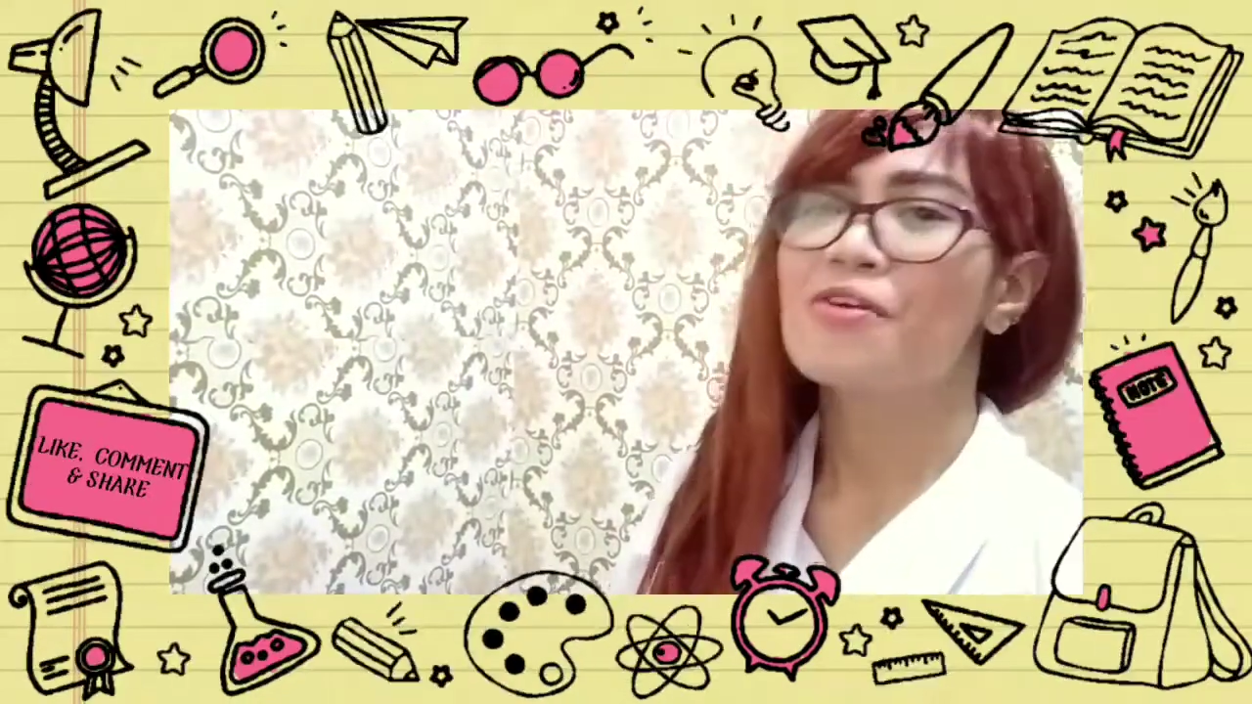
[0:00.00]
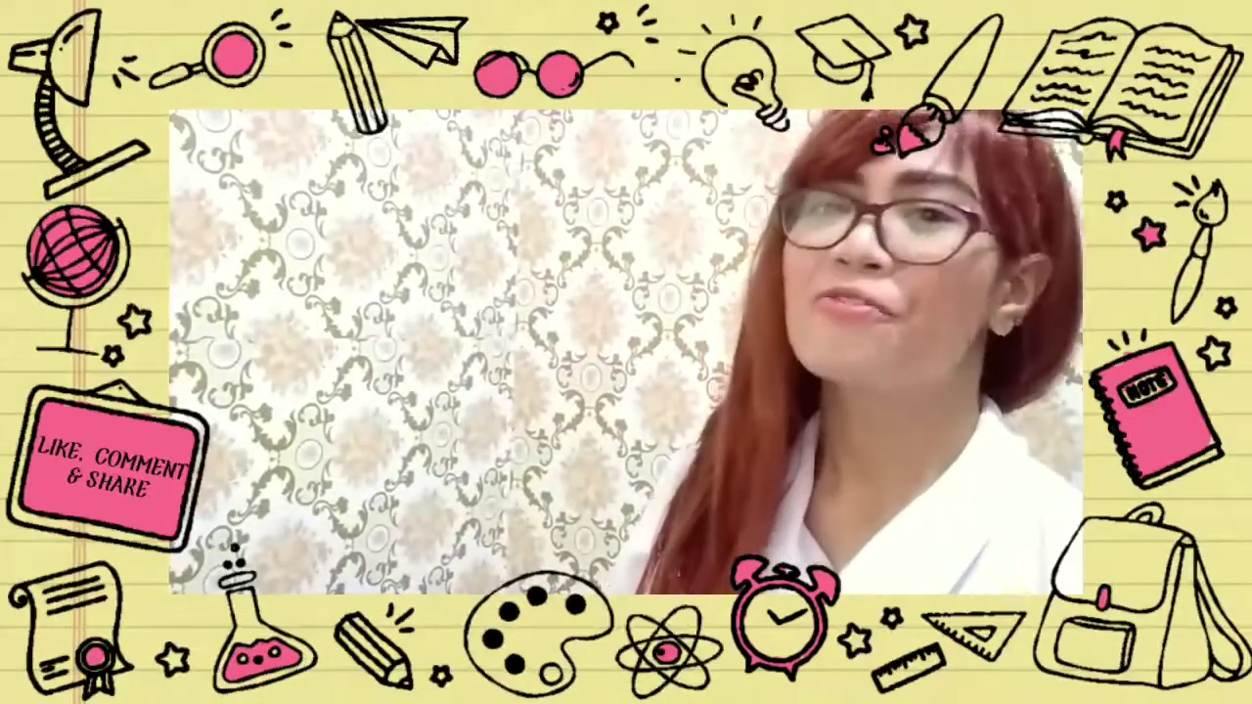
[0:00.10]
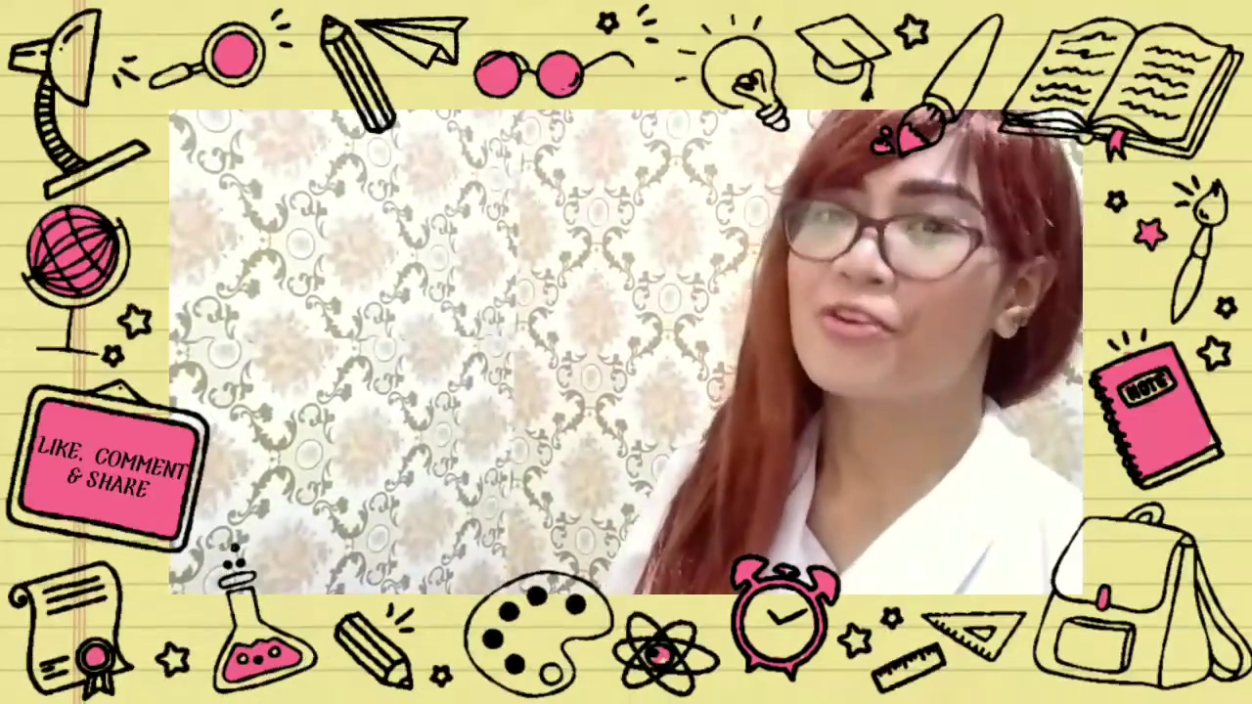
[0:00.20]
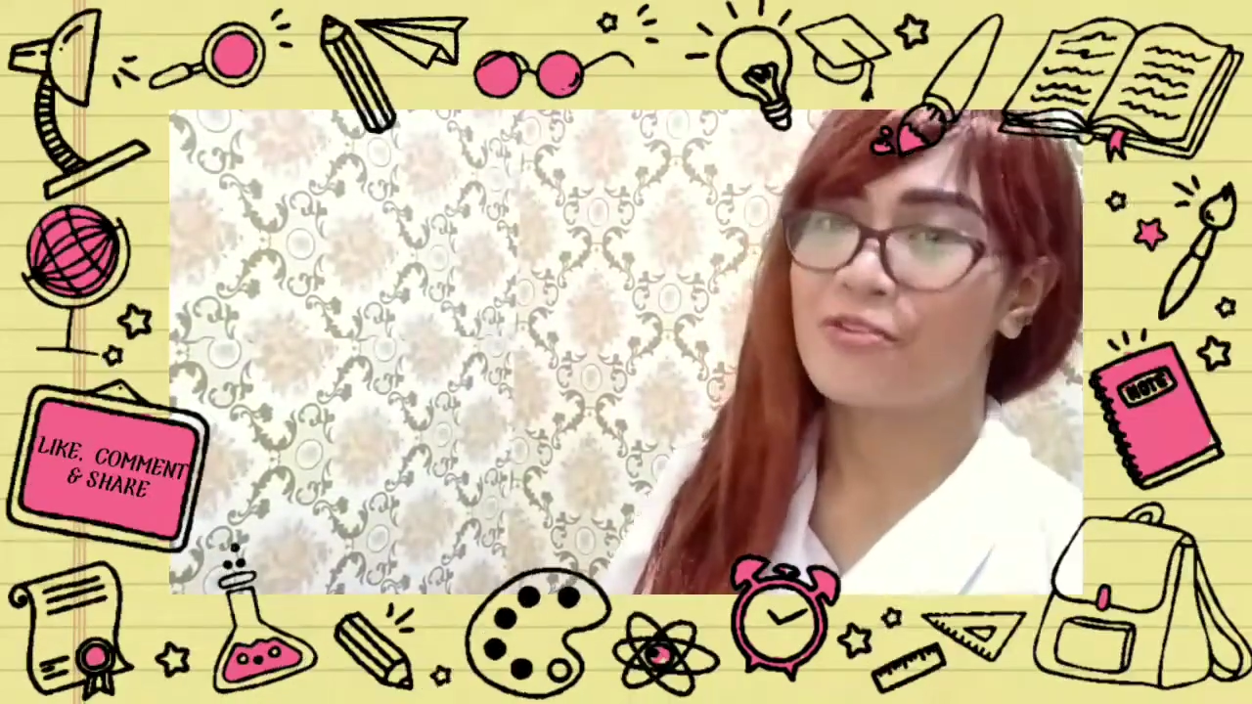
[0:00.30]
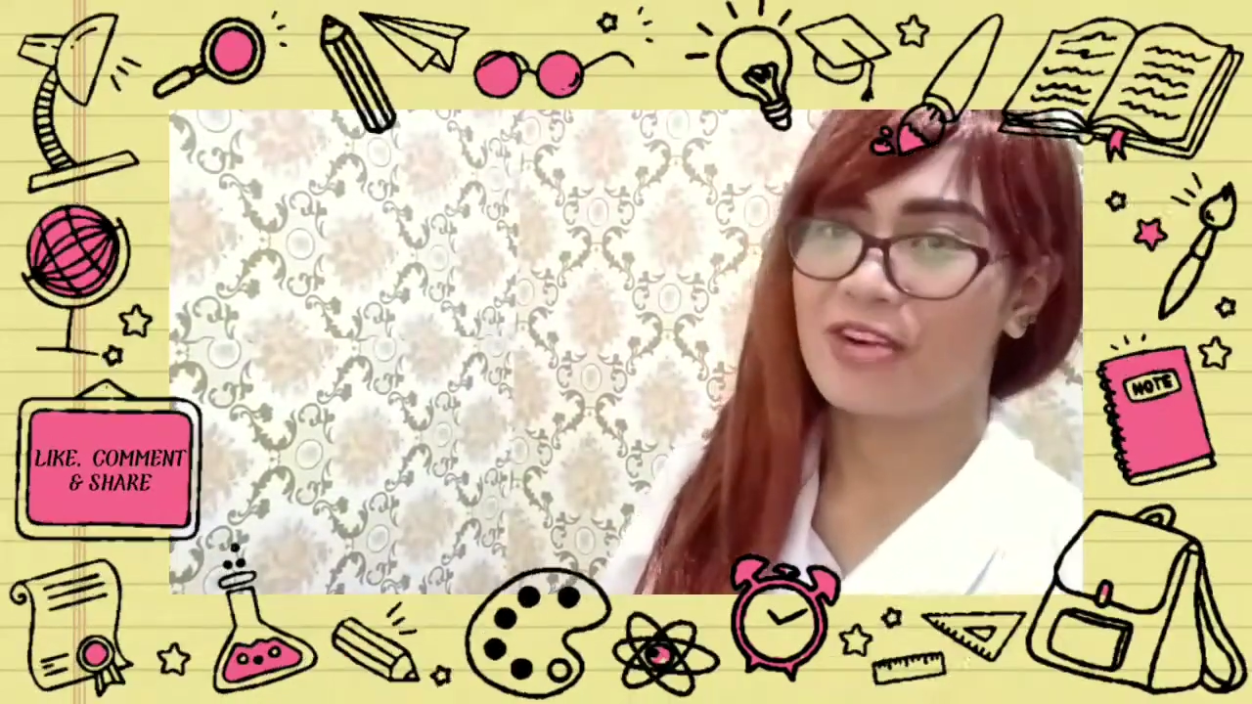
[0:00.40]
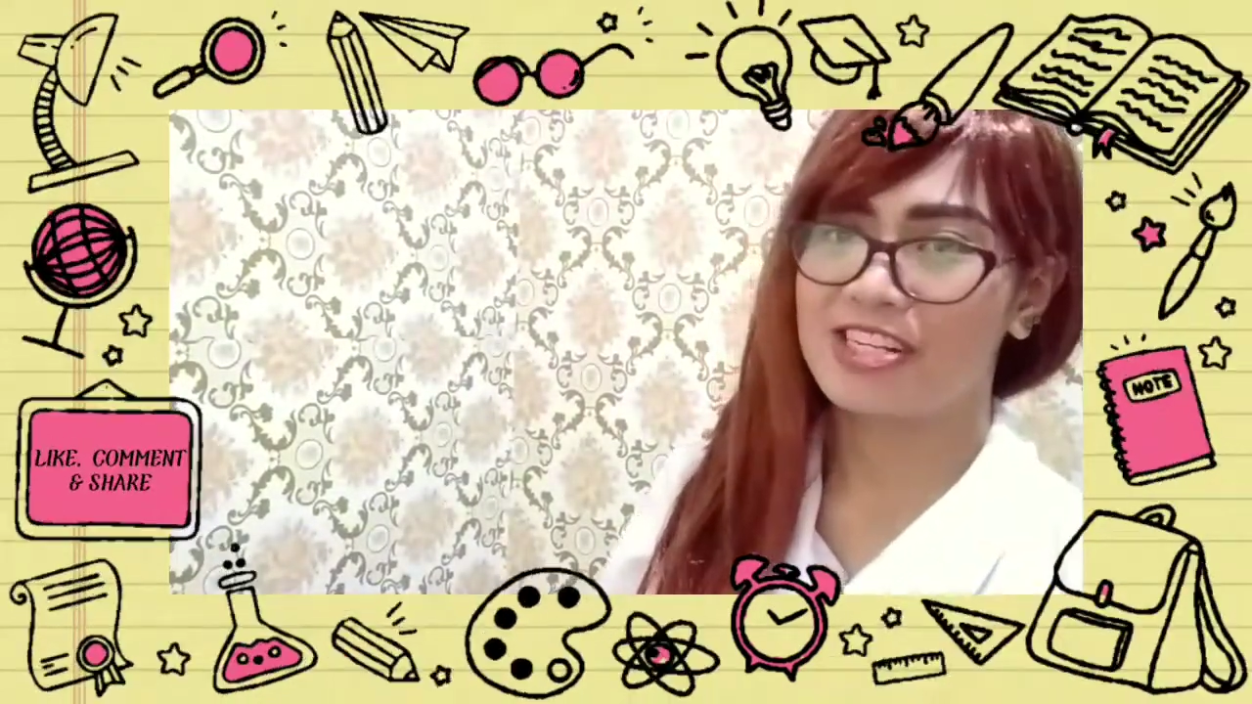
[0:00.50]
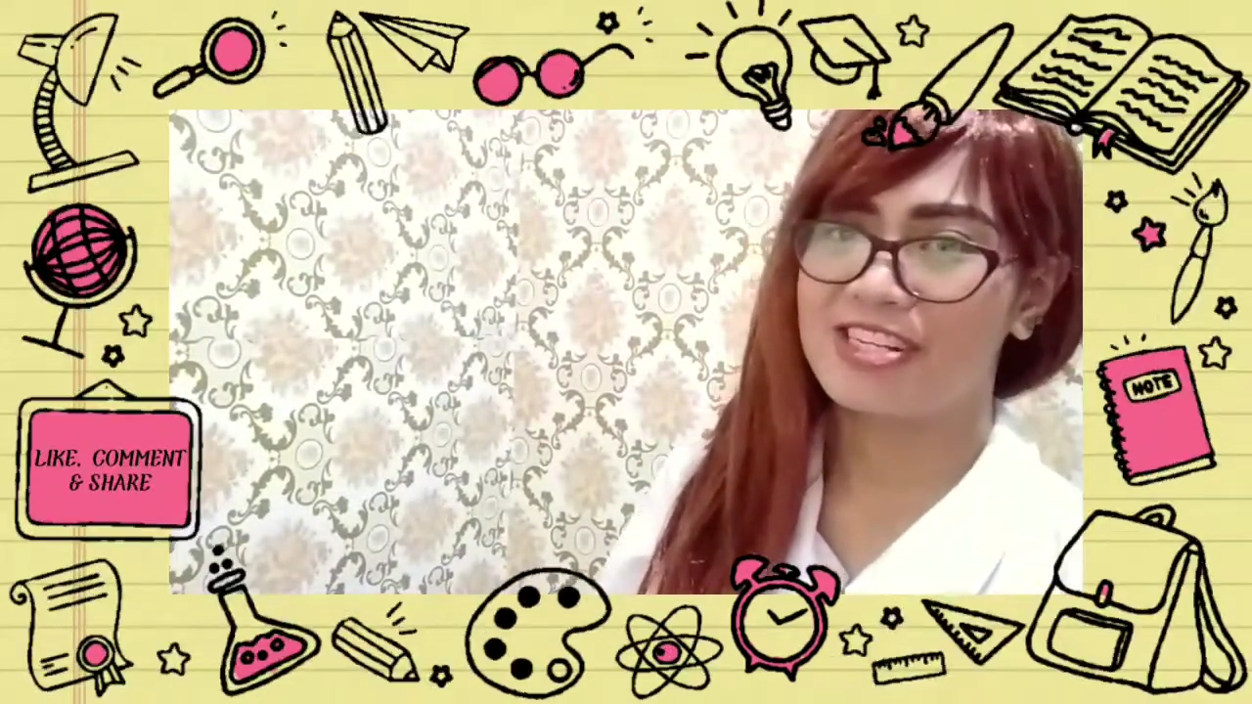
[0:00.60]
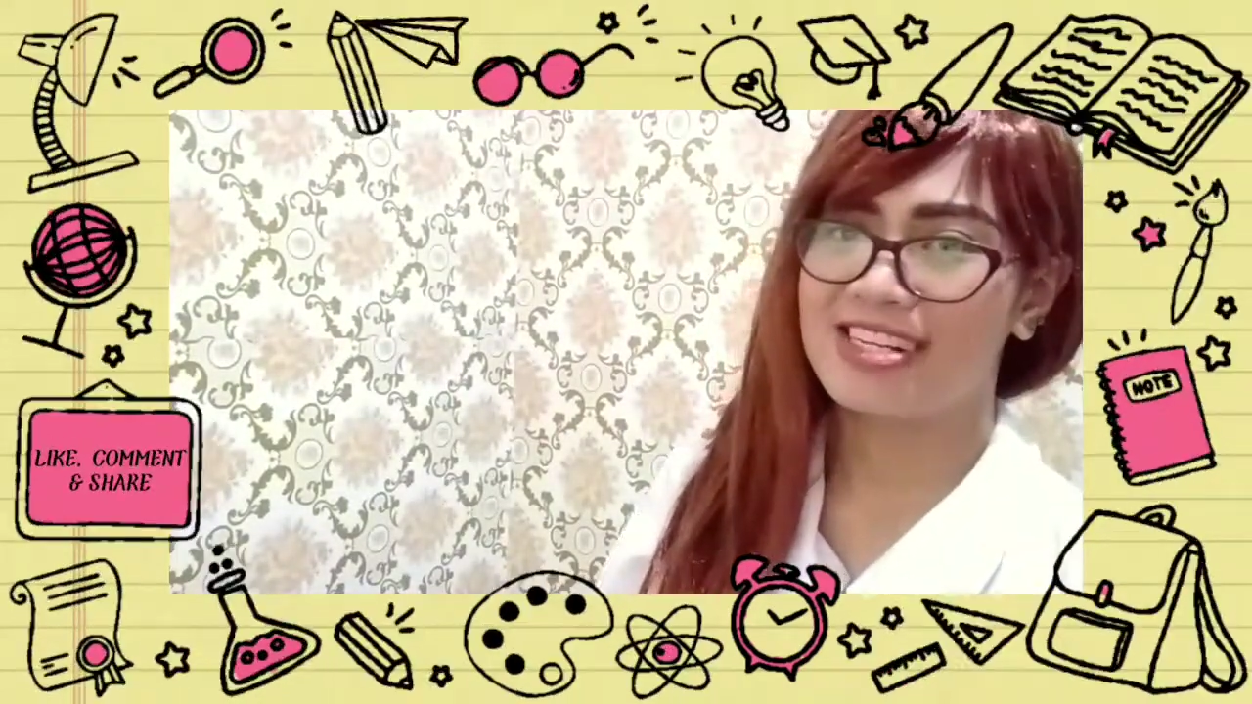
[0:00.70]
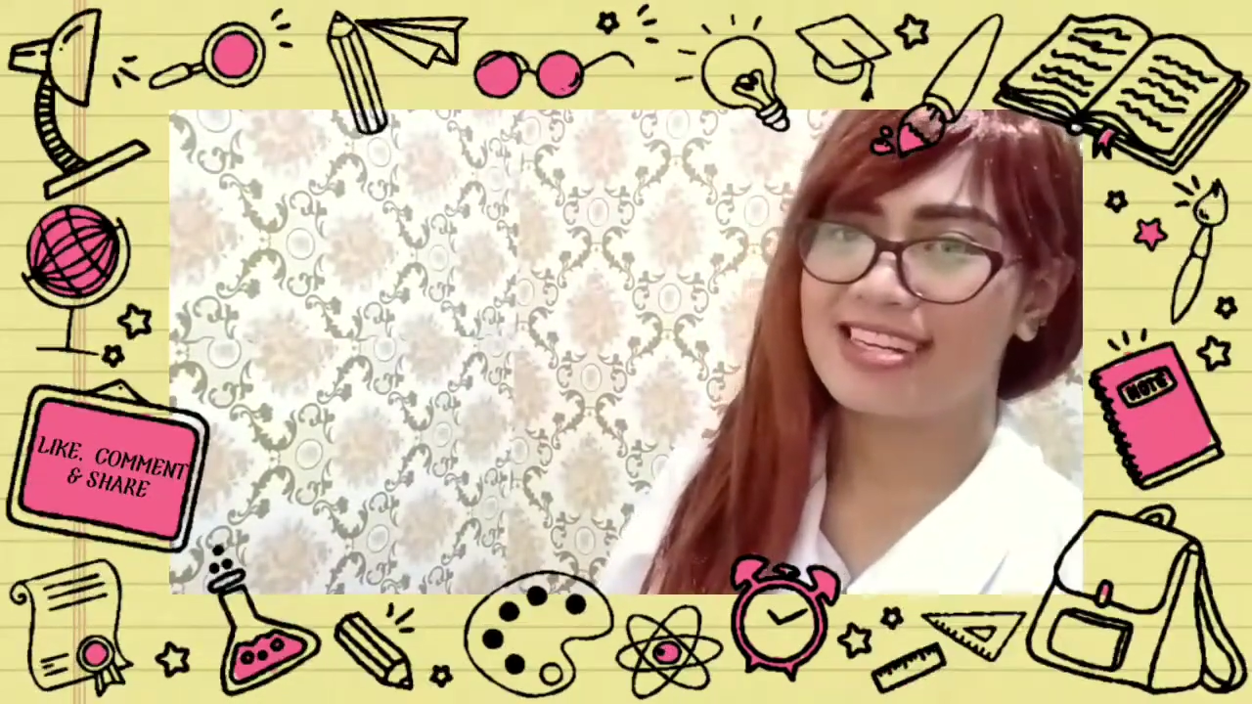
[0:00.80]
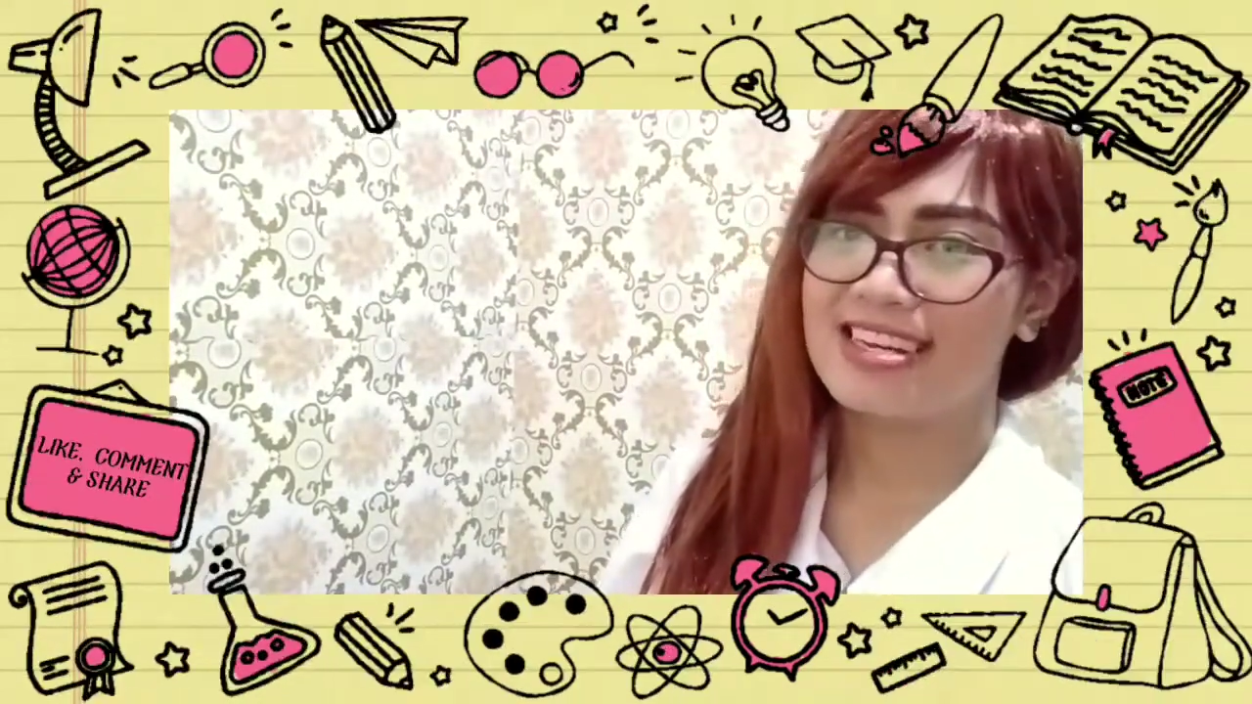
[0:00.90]
for
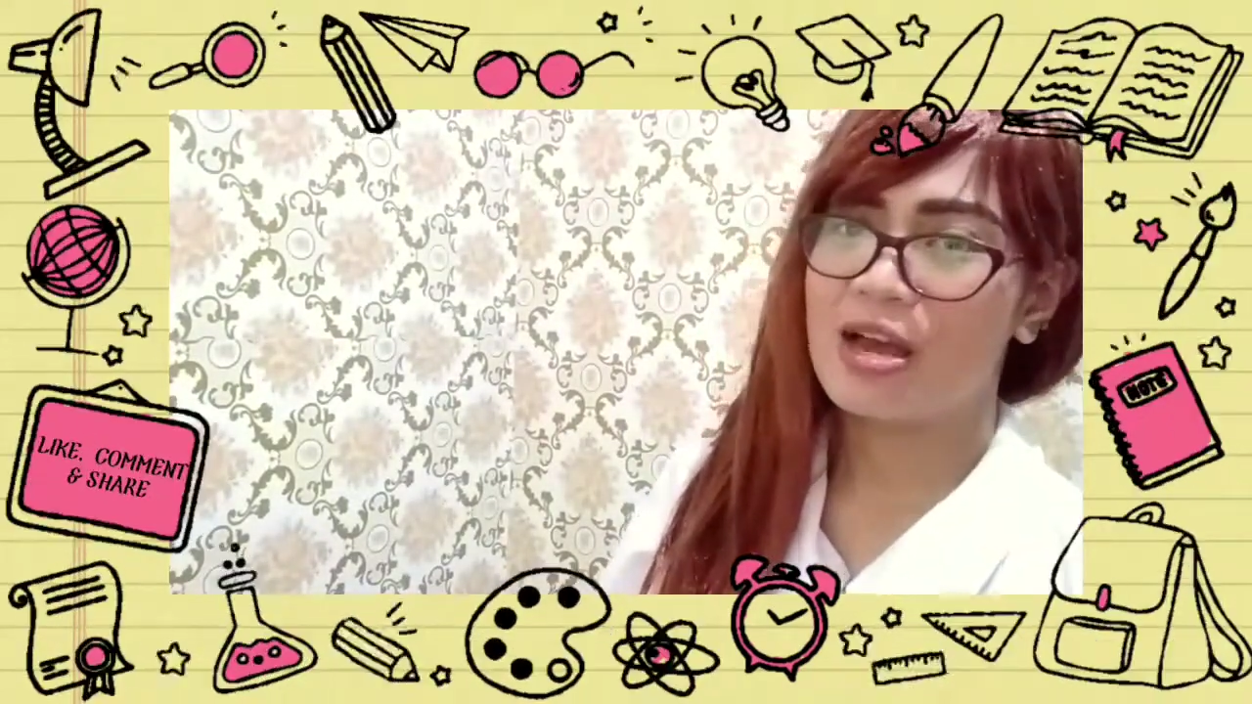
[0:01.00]
watching.